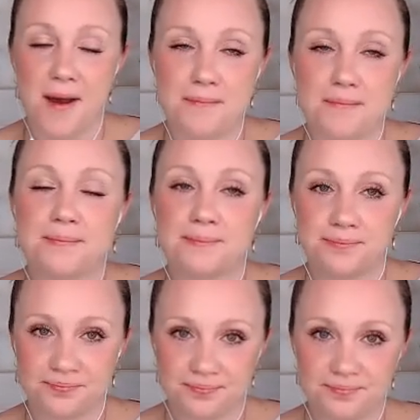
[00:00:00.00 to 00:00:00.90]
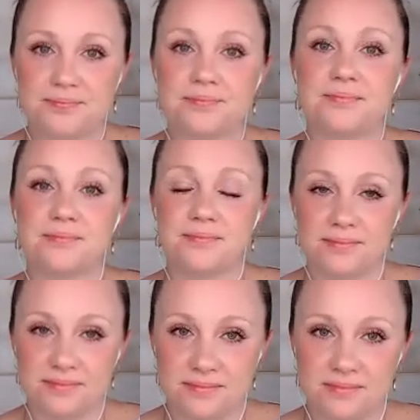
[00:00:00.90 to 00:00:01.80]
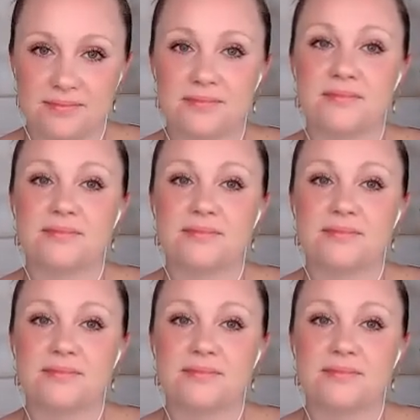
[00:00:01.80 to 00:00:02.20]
holding back from that can